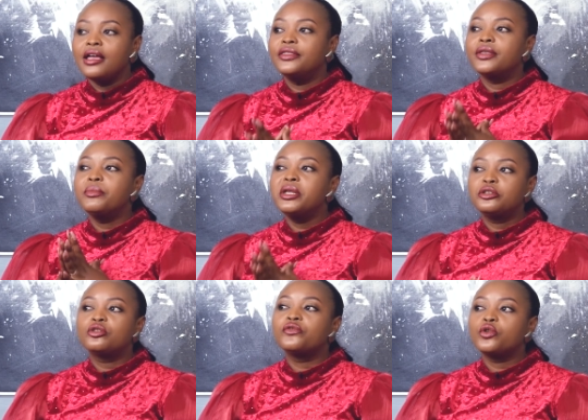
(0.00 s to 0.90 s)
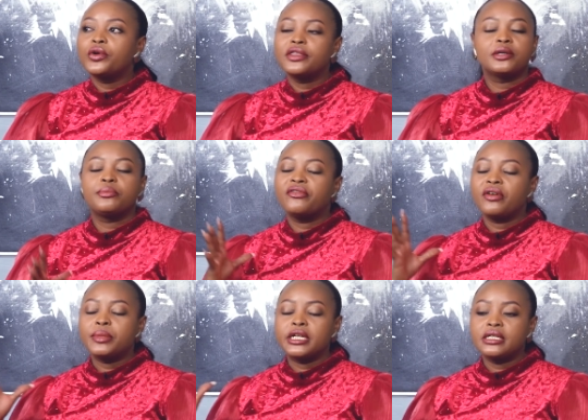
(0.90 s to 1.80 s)
in the midst of knowing that my
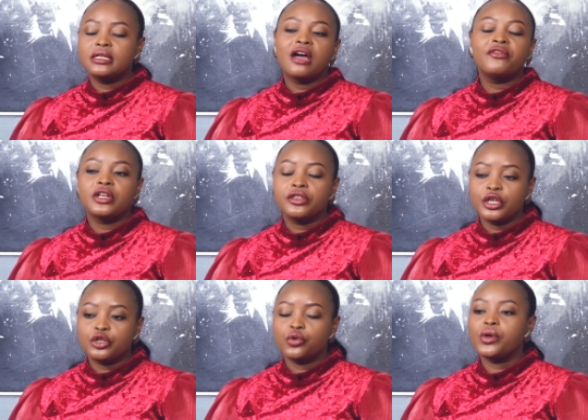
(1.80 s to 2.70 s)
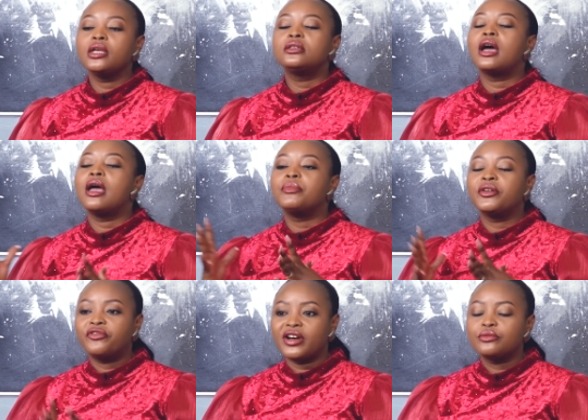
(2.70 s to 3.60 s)
family didn't have anything to eat. I'm
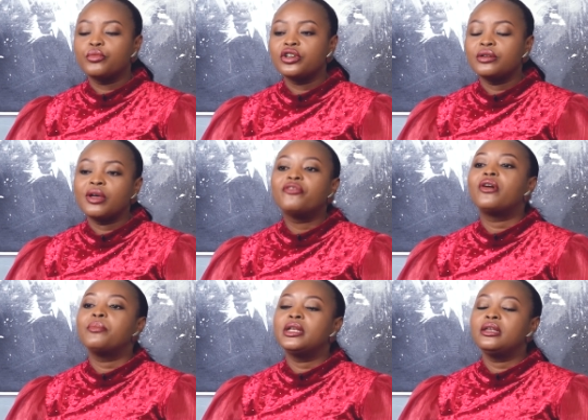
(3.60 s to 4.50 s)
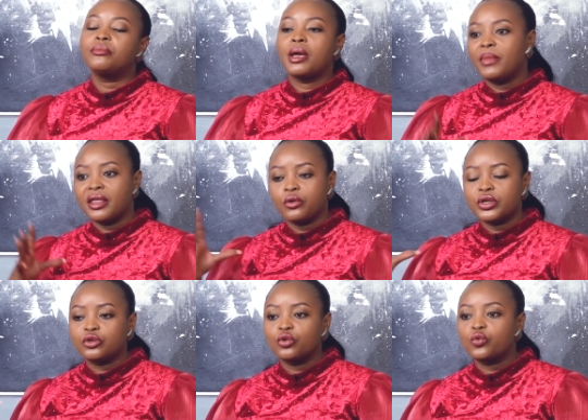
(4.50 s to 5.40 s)
the firstborn in my family. My mother
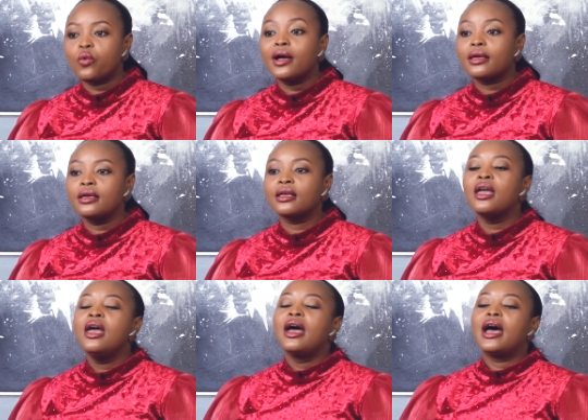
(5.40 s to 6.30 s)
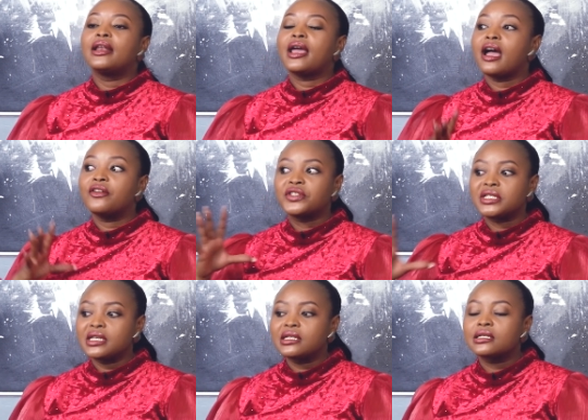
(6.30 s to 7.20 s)
was not working, and
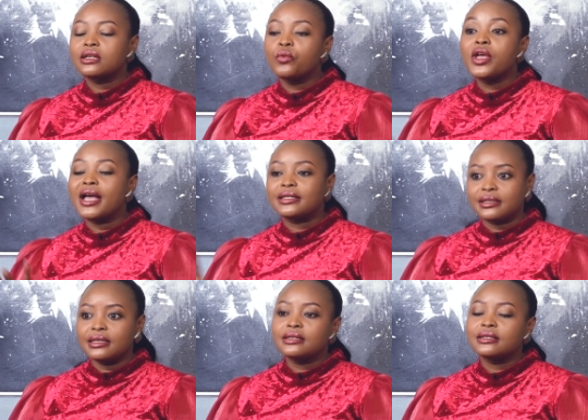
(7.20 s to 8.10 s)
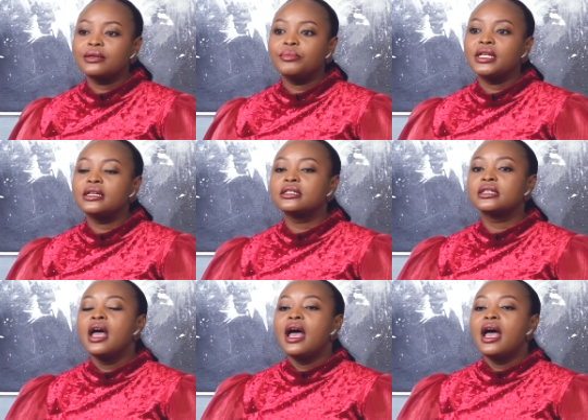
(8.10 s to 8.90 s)
we are 6 siblings.